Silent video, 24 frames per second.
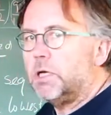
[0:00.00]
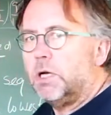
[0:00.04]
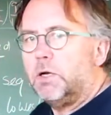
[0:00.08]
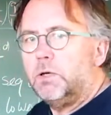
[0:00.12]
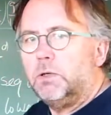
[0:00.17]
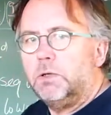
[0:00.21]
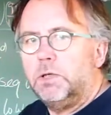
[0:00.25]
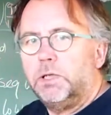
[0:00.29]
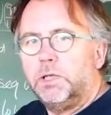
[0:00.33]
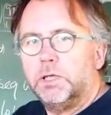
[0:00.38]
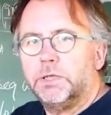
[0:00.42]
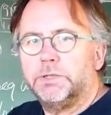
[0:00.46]

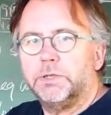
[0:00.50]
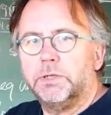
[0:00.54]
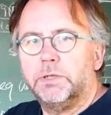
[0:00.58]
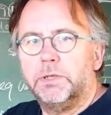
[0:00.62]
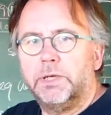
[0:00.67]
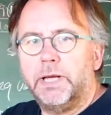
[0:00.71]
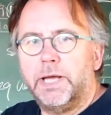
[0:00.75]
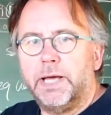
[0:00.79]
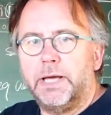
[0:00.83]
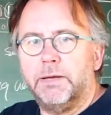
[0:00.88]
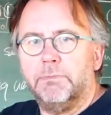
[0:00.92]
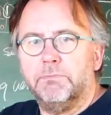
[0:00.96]
only as a
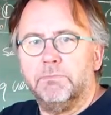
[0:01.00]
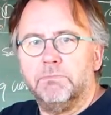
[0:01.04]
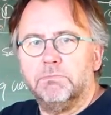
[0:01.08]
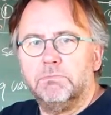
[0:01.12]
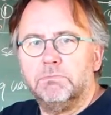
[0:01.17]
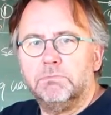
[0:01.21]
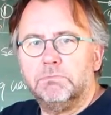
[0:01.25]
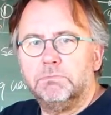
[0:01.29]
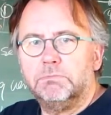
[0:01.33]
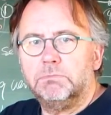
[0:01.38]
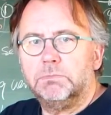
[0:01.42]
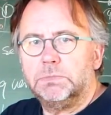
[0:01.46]
name.
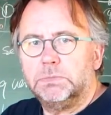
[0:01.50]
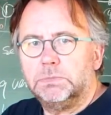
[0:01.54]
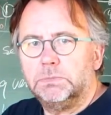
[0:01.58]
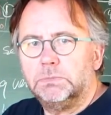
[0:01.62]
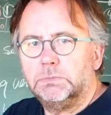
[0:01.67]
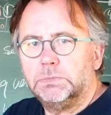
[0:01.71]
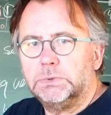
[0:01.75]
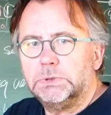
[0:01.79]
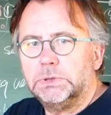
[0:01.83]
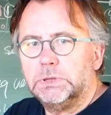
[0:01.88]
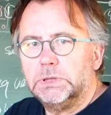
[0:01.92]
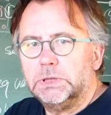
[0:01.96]

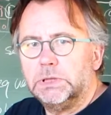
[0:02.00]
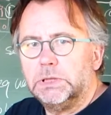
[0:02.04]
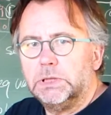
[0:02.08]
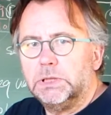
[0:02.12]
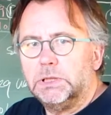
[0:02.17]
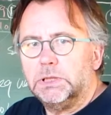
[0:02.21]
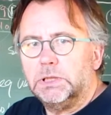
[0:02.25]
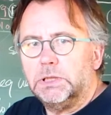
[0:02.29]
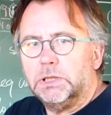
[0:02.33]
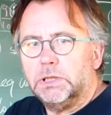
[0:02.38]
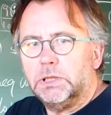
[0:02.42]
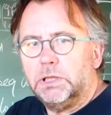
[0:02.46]

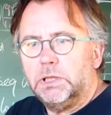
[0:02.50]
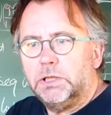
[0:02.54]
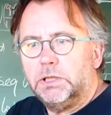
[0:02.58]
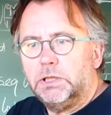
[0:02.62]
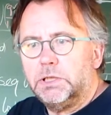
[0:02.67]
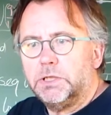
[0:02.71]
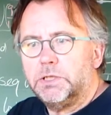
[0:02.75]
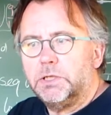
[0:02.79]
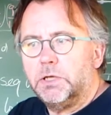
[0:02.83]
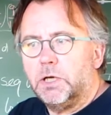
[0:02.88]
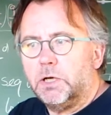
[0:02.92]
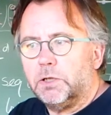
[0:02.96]
It
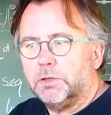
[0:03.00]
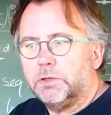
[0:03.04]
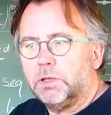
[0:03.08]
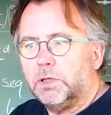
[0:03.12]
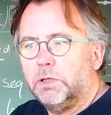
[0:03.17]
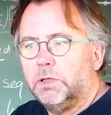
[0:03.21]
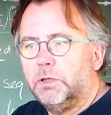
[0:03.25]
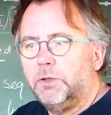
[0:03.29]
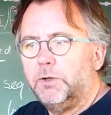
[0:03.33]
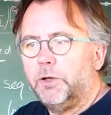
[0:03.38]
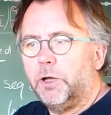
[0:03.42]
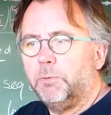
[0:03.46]
is not a
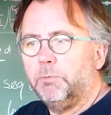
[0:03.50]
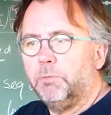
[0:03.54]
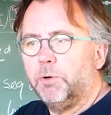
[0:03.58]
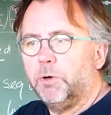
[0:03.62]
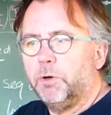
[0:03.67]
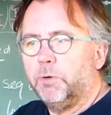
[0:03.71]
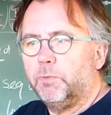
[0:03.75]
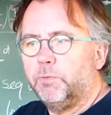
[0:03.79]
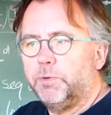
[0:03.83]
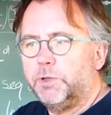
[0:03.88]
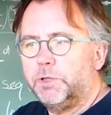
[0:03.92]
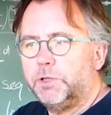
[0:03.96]

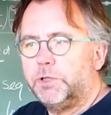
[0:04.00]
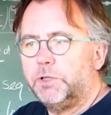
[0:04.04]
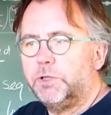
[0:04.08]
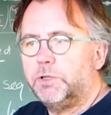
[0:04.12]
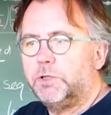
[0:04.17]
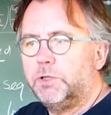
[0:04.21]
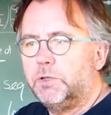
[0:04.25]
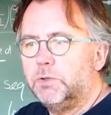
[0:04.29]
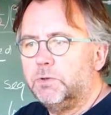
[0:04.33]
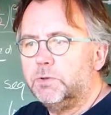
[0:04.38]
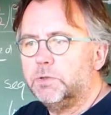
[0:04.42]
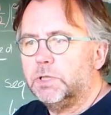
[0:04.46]
number which is
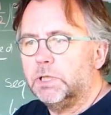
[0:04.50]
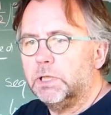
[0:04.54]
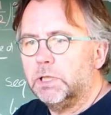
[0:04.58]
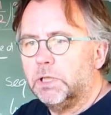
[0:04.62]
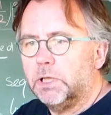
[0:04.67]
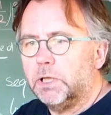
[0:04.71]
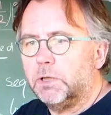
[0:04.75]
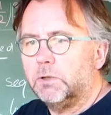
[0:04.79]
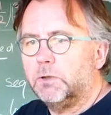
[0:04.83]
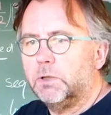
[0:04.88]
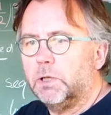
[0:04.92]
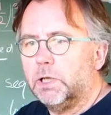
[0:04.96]
used in
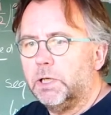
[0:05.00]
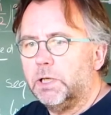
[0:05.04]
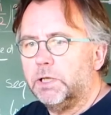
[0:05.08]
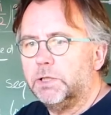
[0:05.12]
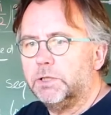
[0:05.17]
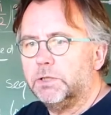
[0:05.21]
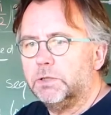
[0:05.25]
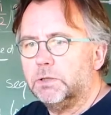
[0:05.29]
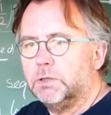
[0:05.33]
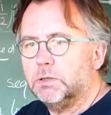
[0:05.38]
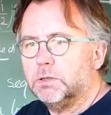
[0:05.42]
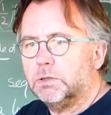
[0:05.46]

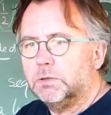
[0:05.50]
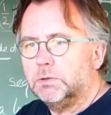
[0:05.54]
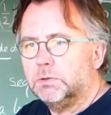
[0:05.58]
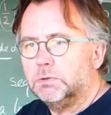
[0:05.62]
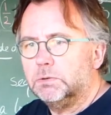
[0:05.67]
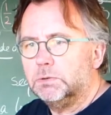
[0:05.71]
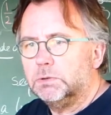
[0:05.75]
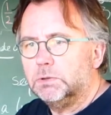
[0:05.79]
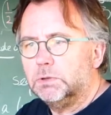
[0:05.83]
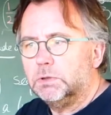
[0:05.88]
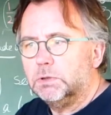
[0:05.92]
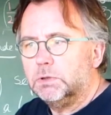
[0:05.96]
calculations,
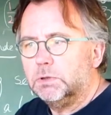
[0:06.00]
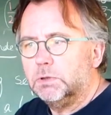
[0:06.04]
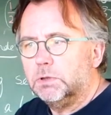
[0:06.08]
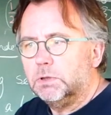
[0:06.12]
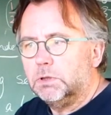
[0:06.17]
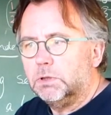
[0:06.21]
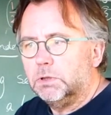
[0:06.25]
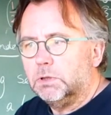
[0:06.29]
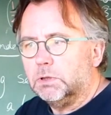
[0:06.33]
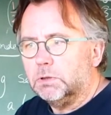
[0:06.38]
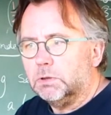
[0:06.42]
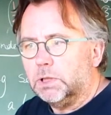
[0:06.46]

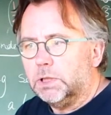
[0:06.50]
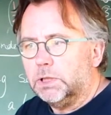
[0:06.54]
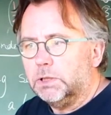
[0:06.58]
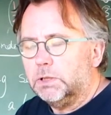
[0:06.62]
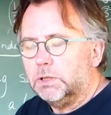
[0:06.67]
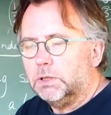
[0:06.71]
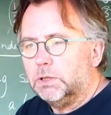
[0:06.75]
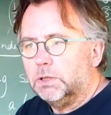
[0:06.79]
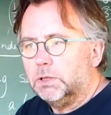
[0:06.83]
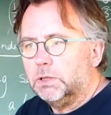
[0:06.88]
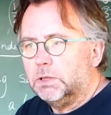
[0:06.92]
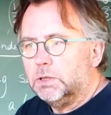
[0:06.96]
right?
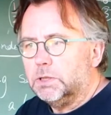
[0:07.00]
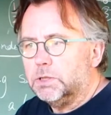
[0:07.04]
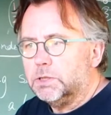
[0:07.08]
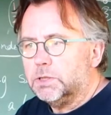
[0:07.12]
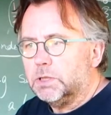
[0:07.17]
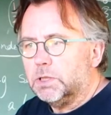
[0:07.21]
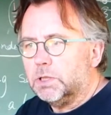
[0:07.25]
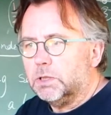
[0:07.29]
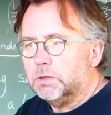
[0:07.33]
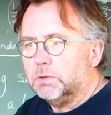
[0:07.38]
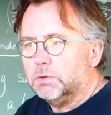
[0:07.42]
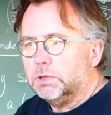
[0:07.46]

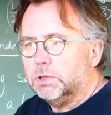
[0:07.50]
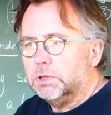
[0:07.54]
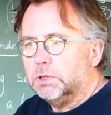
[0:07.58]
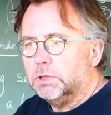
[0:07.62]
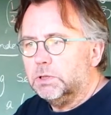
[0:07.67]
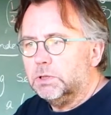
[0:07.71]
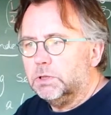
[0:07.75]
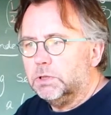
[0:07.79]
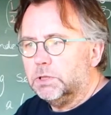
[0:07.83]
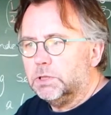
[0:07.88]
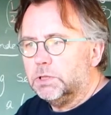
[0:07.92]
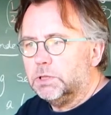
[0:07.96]
So
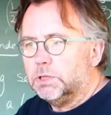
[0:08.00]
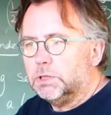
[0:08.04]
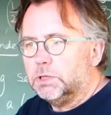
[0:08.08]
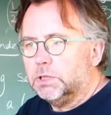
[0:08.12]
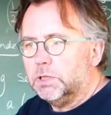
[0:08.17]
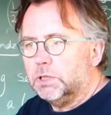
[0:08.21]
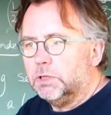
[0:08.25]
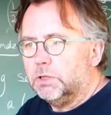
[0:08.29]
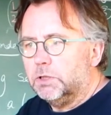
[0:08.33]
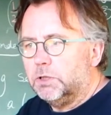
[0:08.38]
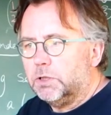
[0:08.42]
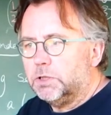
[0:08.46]
this is,
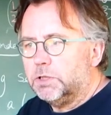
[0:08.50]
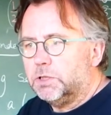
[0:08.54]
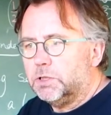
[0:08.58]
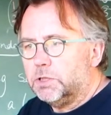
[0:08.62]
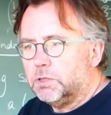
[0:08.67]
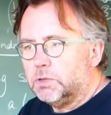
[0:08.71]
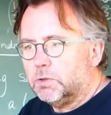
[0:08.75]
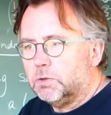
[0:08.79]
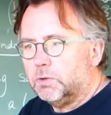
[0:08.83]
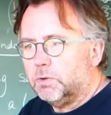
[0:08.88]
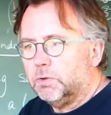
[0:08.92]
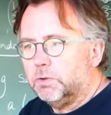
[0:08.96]
in Dutch it's
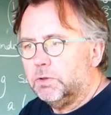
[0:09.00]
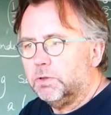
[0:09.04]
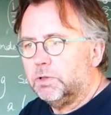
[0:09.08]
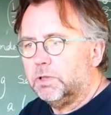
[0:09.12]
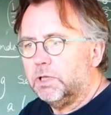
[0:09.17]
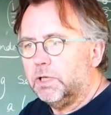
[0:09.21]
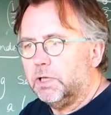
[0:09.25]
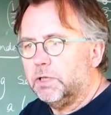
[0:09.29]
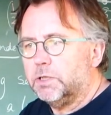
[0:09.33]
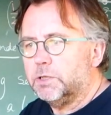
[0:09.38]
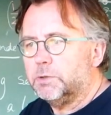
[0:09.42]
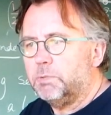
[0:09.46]
called the
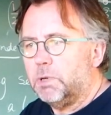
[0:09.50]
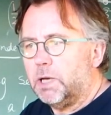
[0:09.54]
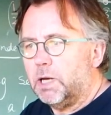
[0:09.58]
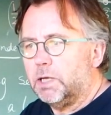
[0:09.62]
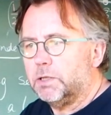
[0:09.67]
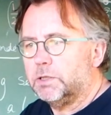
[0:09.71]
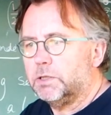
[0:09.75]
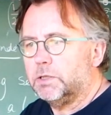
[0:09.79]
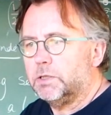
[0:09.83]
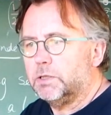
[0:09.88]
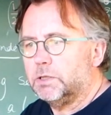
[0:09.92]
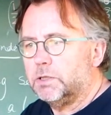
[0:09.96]

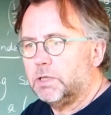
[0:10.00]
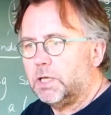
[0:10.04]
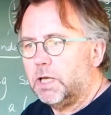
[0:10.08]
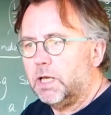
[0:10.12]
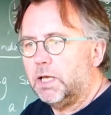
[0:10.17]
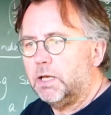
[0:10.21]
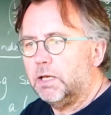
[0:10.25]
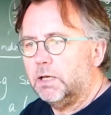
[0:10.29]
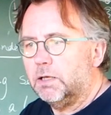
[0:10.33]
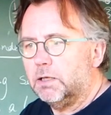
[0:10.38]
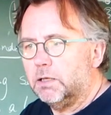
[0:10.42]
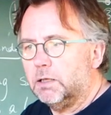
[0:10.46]
kennisbasis
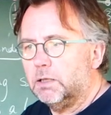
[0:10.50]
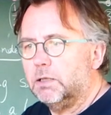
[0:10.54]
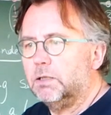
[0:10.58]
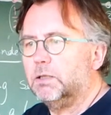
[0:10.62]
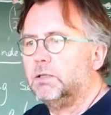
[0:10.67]
rekenen,